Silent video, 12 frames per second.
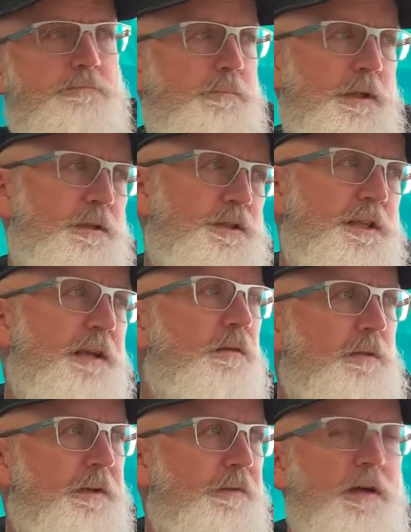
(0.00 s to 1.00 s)
because
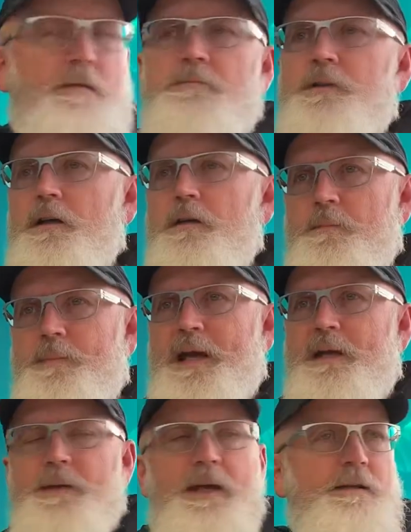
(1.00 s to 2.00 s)
that'll have a
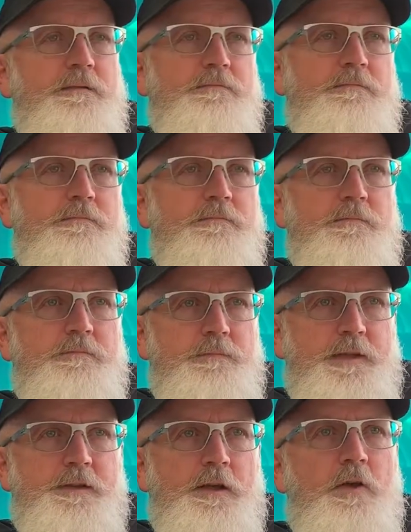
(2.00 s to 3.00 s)
payback
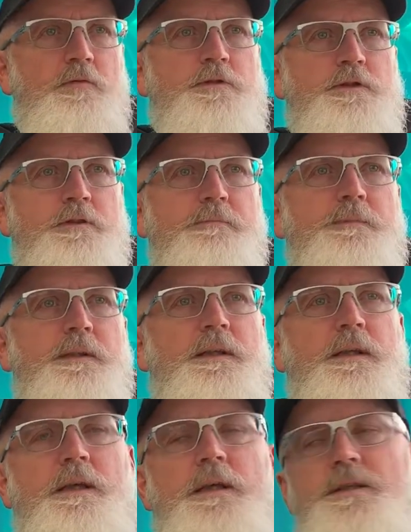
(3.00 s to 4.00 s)
in the long term.
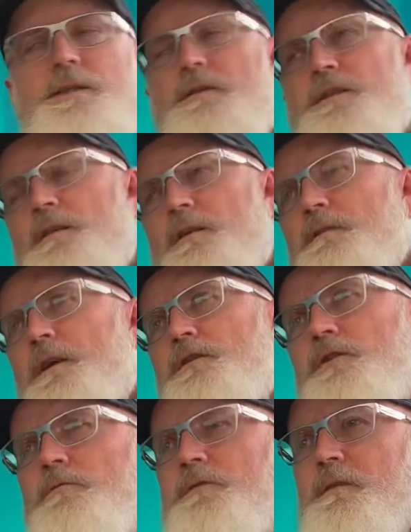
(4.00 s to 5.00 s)
So it's
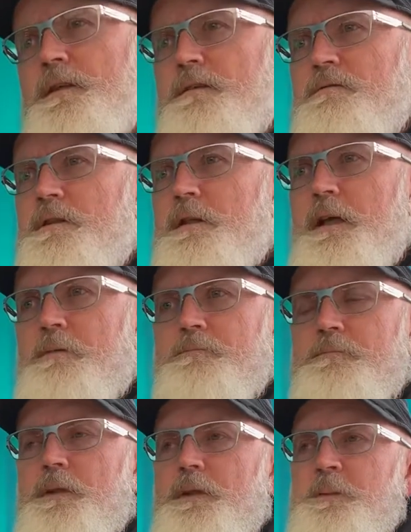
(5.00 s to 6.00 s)
those sorts of things.
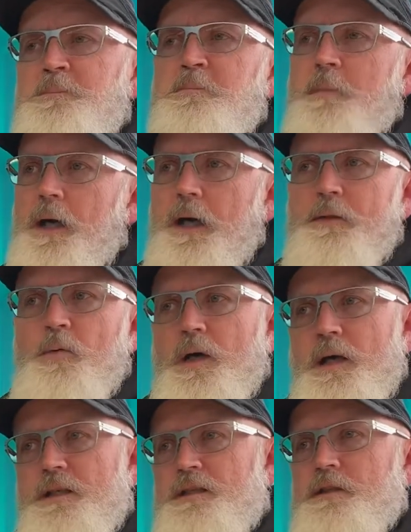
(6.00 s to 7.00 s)

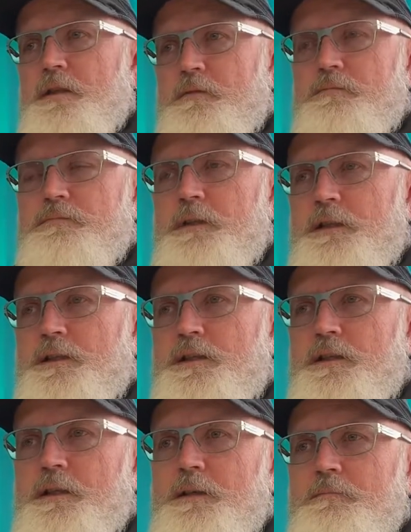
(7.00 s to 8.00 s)
Otherwise,
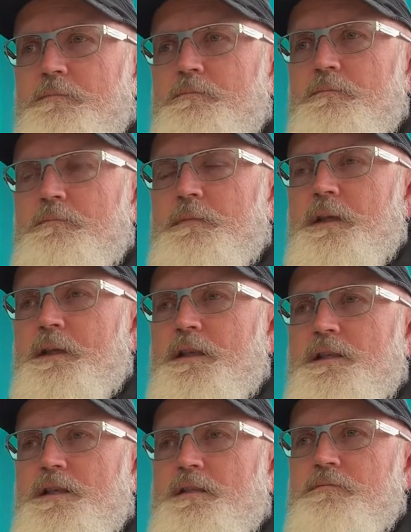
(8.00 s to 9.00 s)
it's I
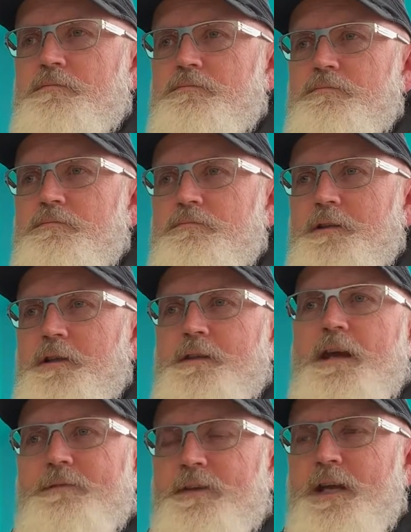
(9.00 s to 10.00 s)
guess
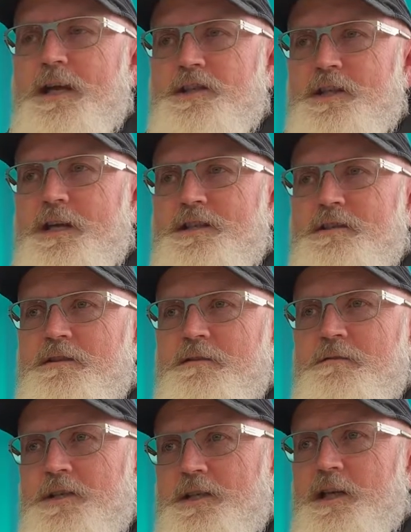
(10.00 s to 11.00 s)
they've engaged us
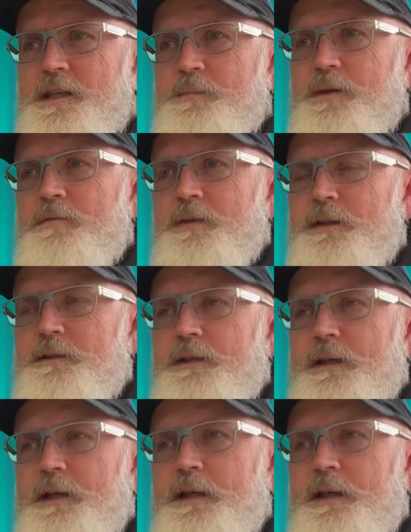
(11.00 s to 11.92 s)
to design the building.